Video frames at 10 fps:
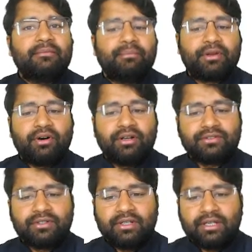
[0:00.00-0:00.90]

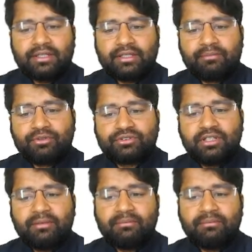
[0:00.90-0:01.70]
Because the Muslim